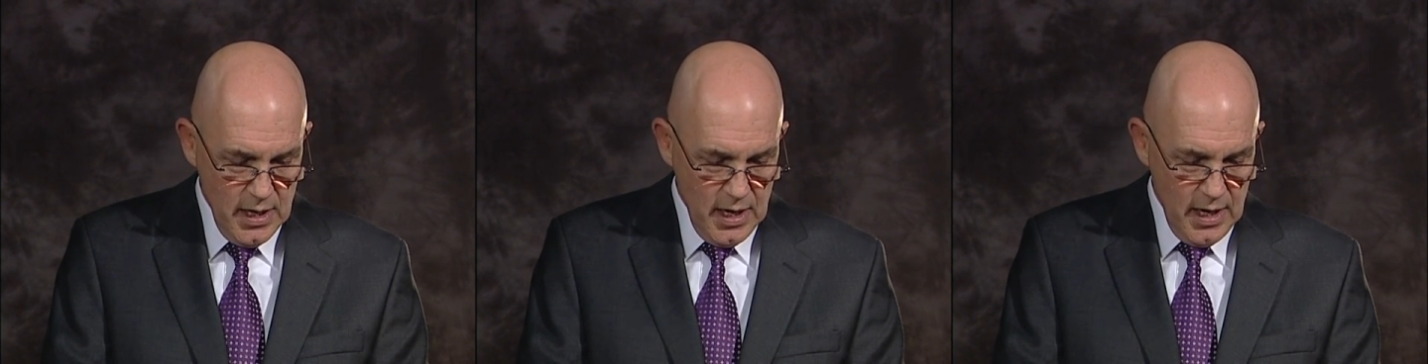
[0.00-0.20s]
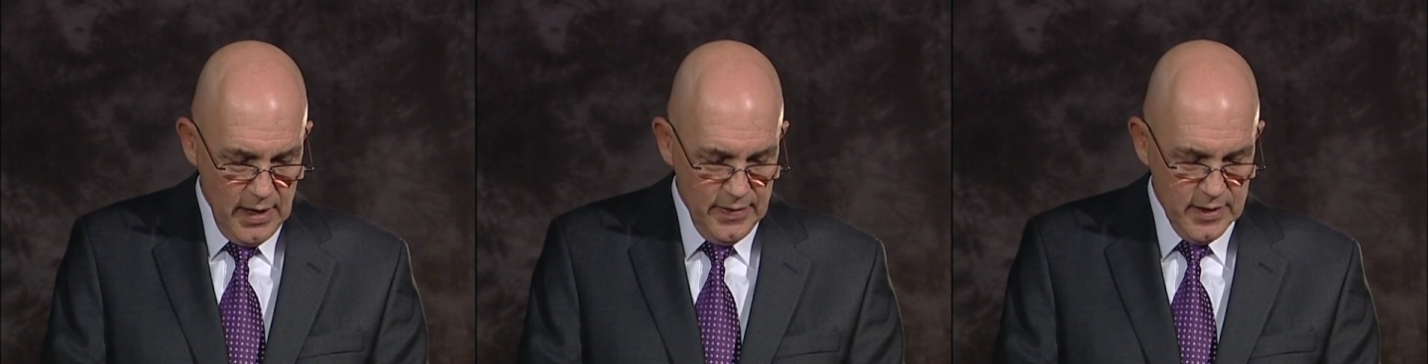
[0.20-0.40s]

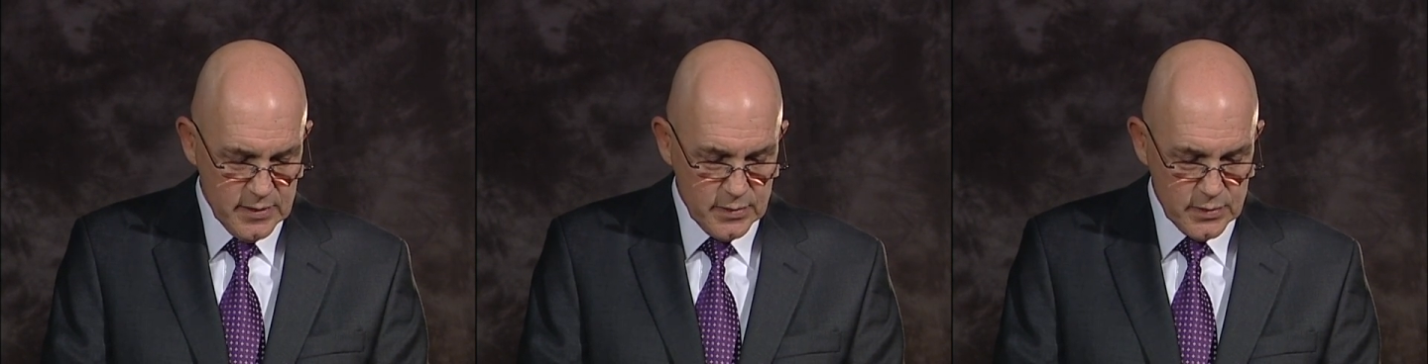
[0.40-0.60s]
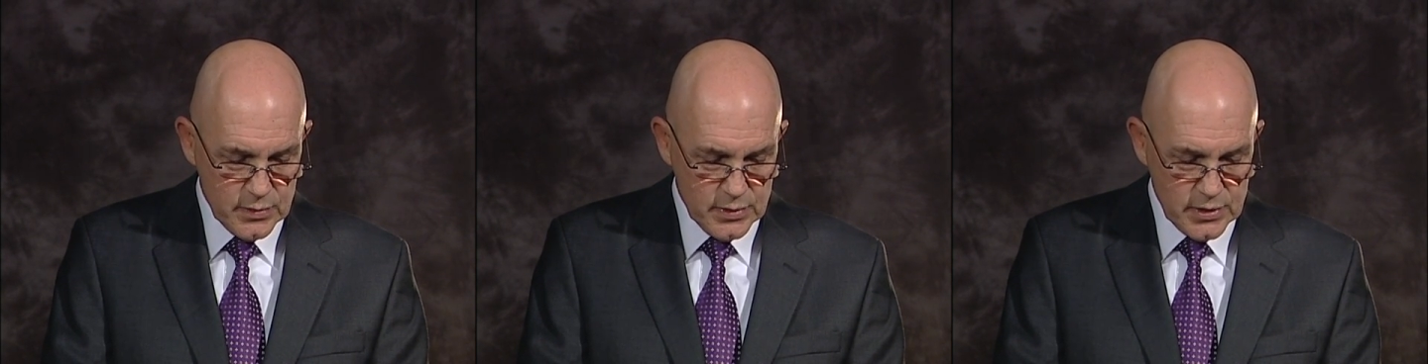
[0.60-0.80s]
And this
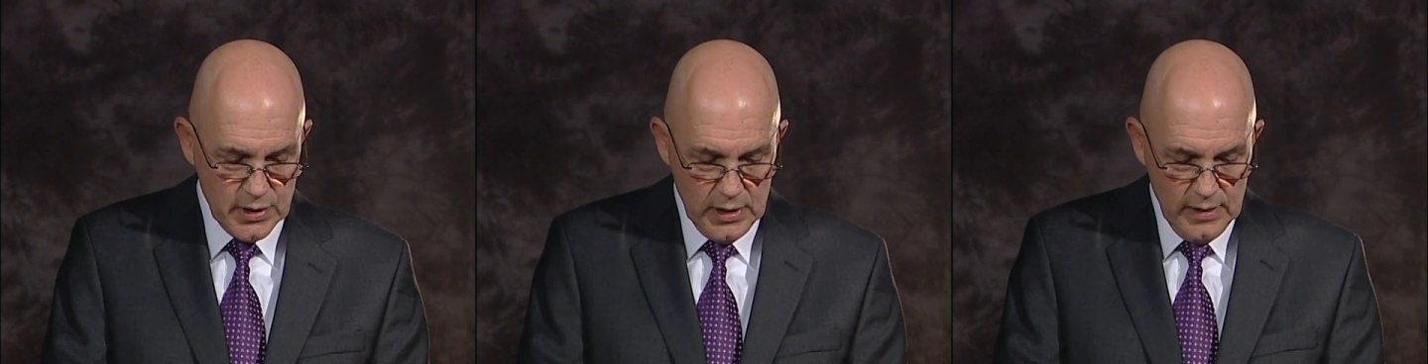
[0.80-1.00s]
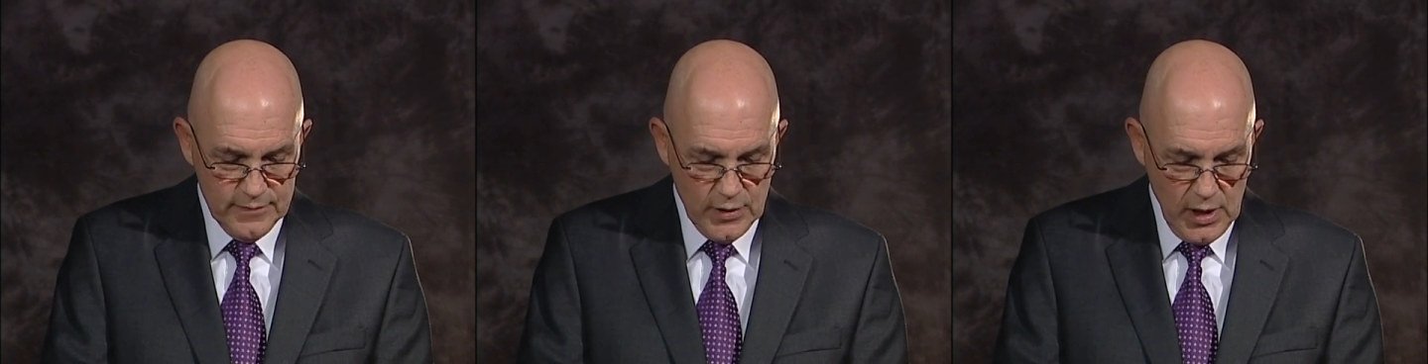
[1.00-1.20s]
was
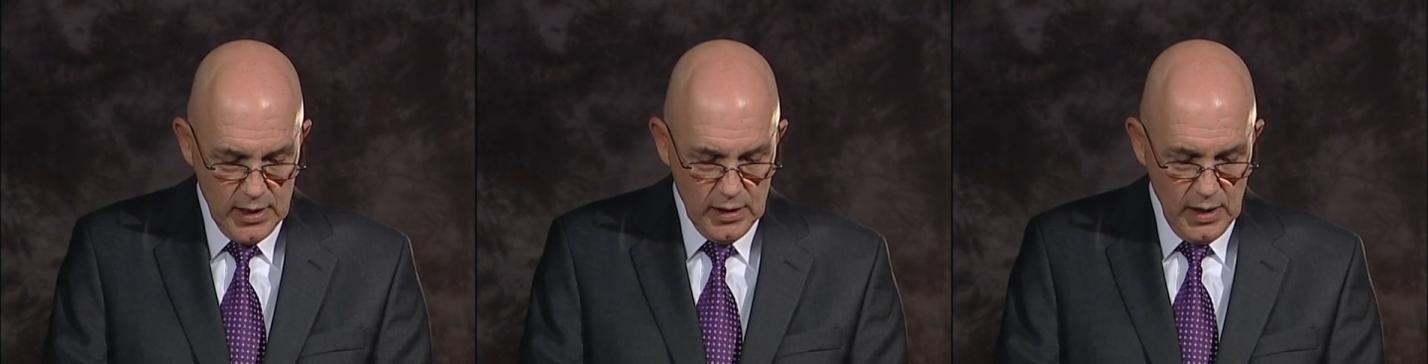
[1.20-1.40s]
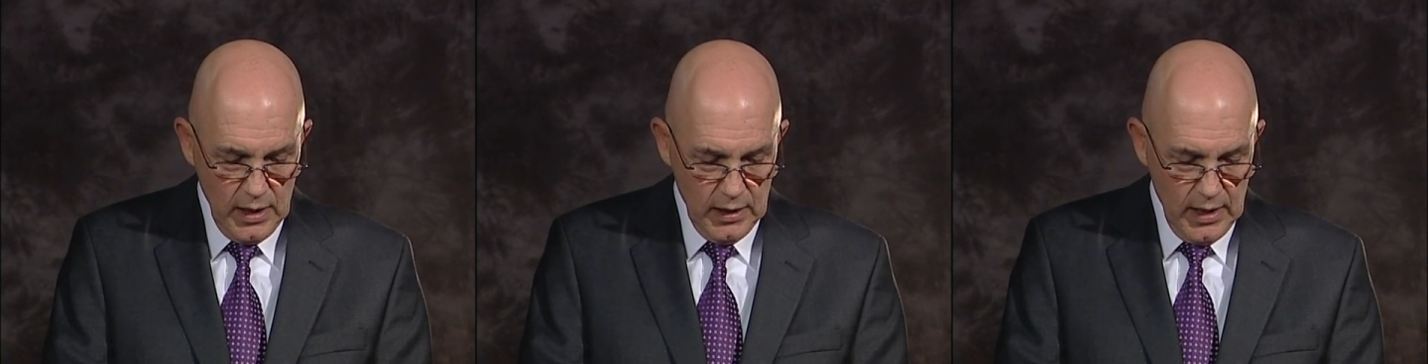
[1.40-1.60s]
retrieved
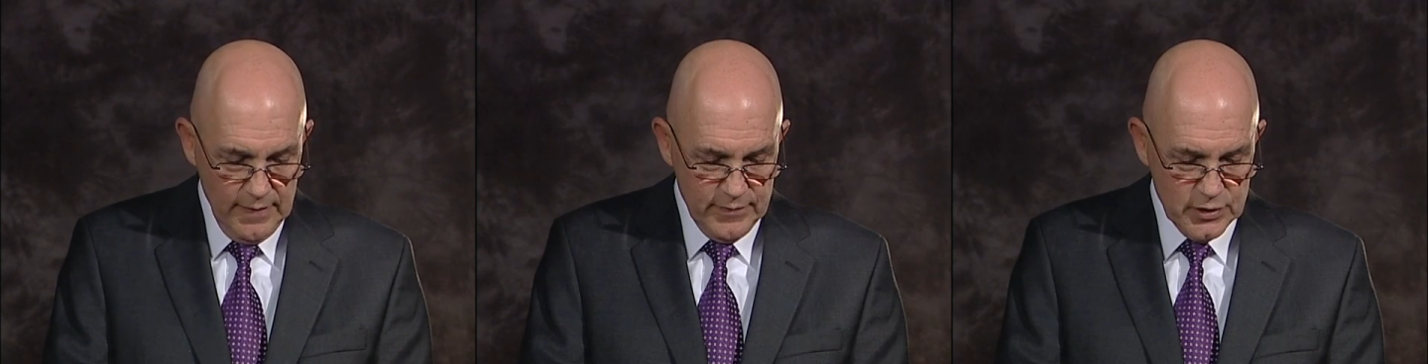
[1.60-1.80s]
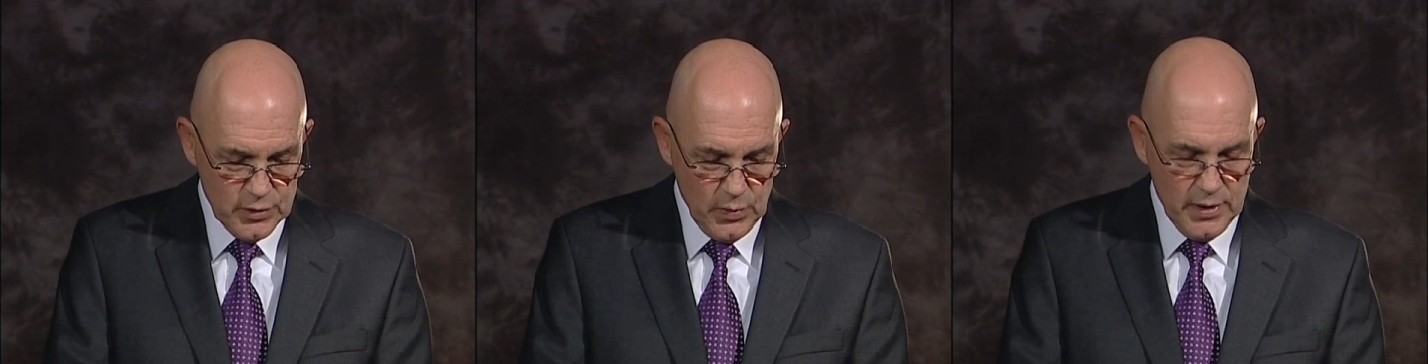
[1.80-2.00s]
on
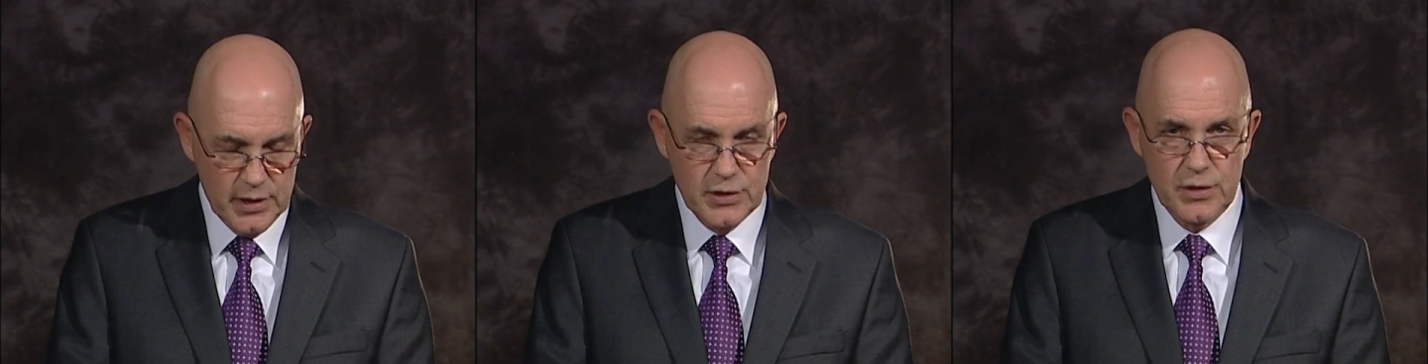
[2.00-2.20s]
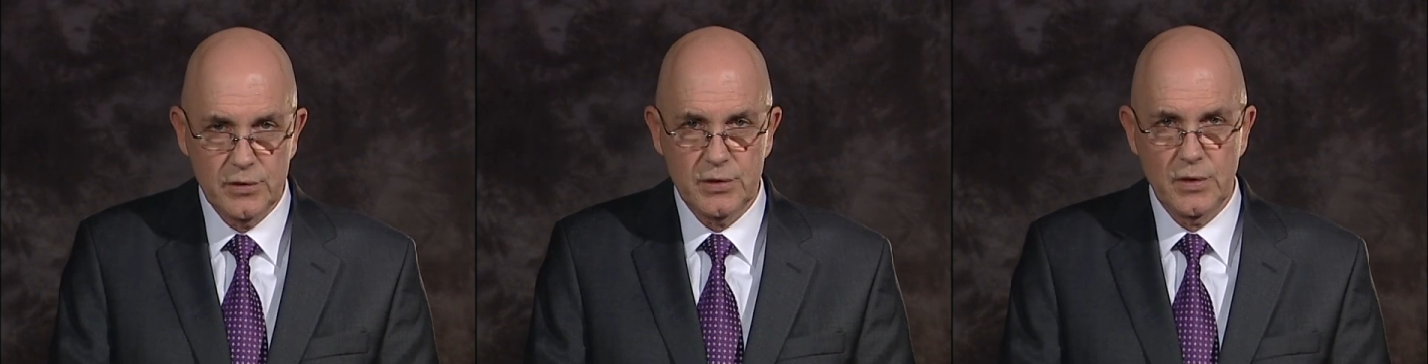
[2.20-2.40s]

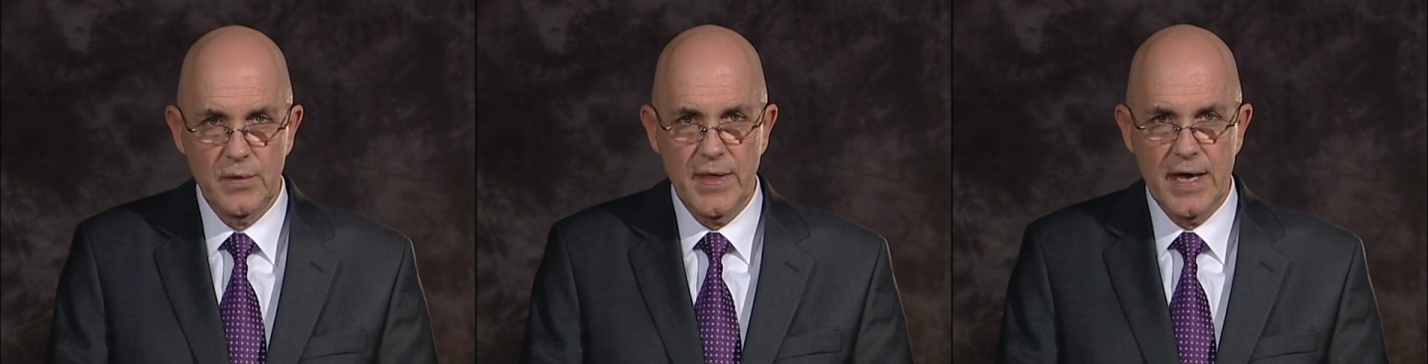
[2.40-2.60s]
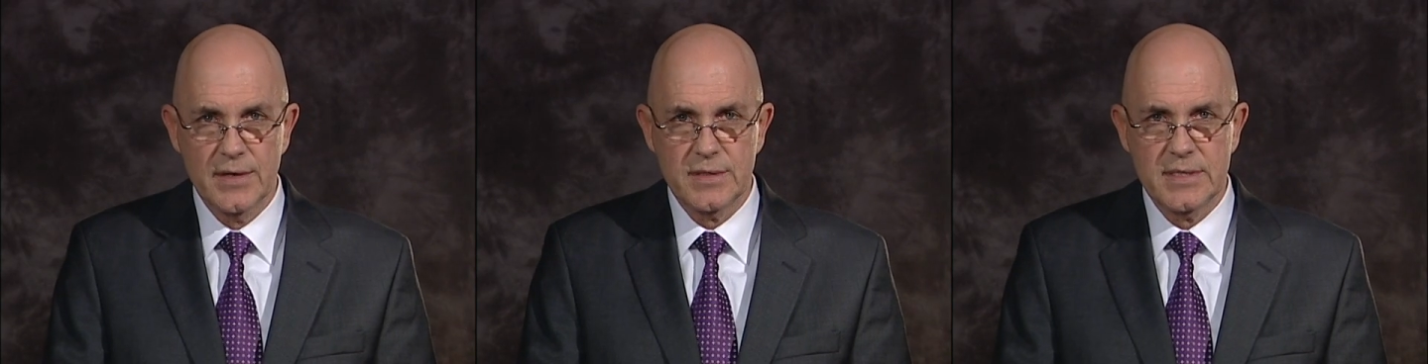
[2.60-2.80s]

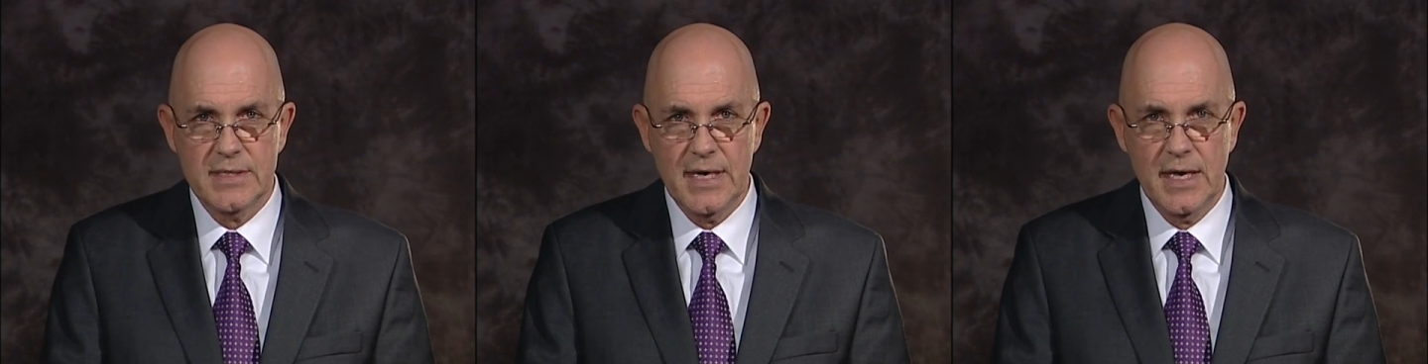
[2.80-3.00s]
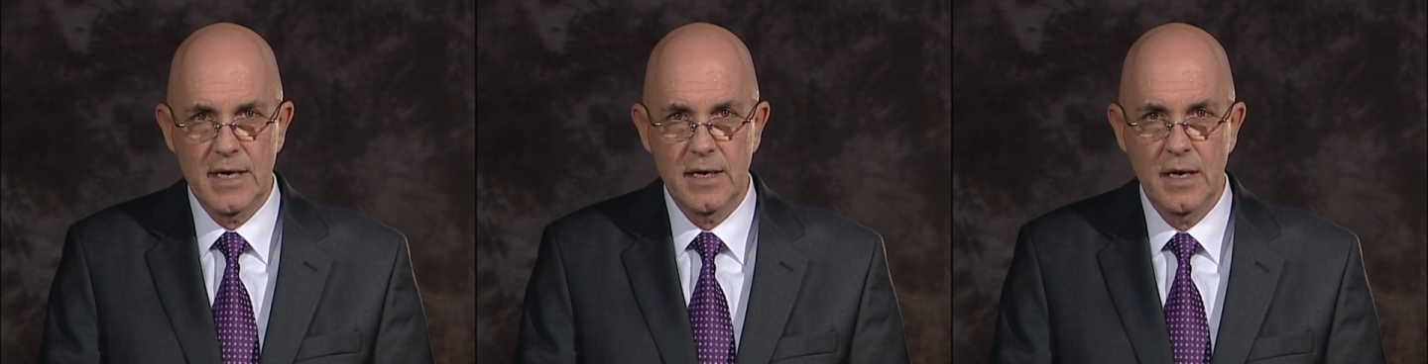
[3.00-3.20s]

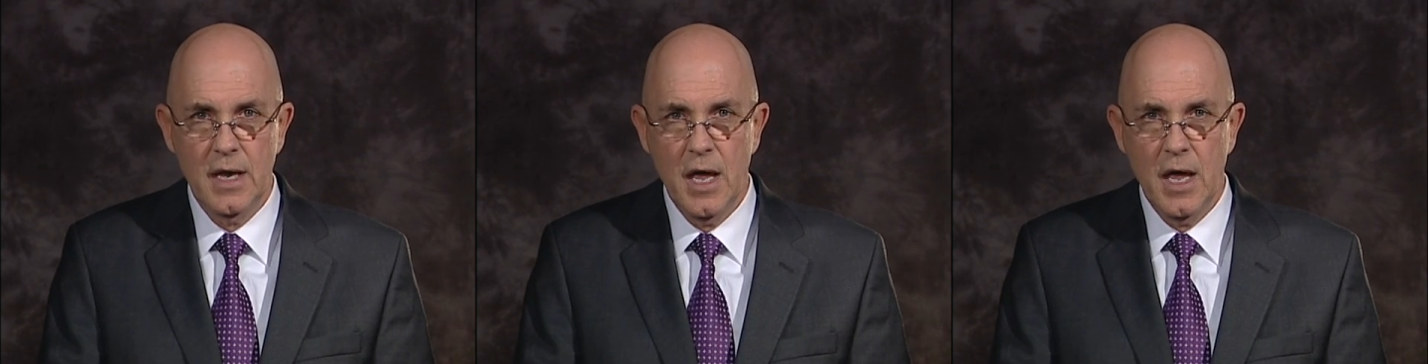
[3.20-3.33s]
11/22/2010.